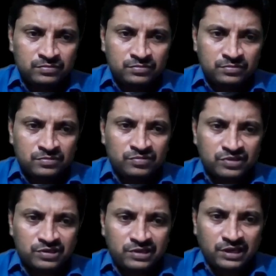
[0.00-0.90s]
With
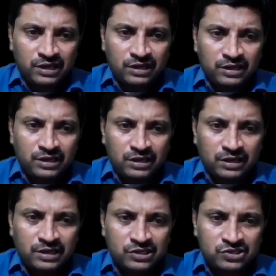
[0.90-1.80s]

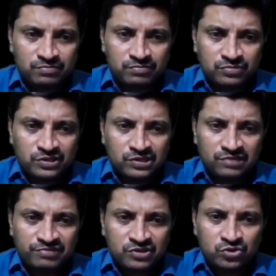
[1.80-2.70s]
DEH, these are for
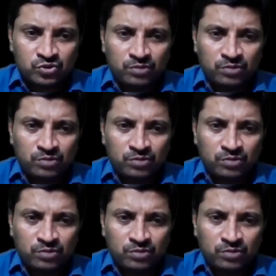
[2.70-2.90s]
sure.